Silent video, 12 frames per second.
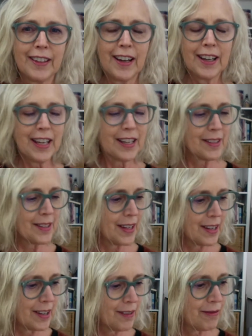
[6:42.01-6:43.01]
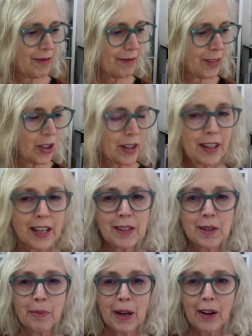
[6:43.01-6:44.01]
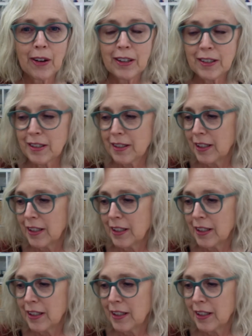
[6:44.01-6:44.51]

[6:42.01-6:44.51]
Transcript: I can't say enough good things about it.